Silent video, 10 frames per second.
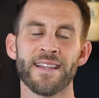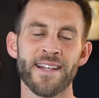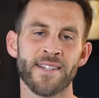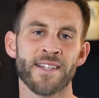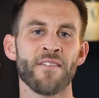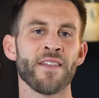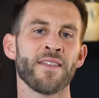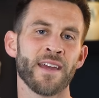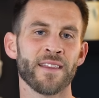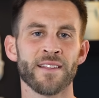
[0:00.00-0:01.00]
The seventh
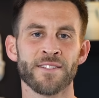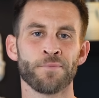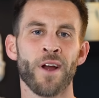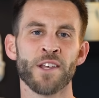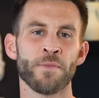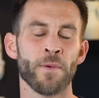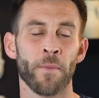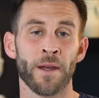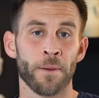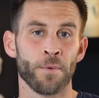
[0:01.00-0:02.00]
thing that surprised me
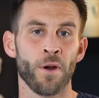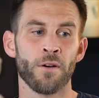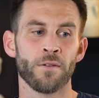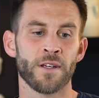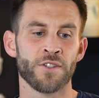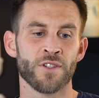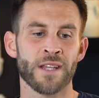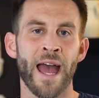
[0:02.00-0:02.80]
about being a pro is just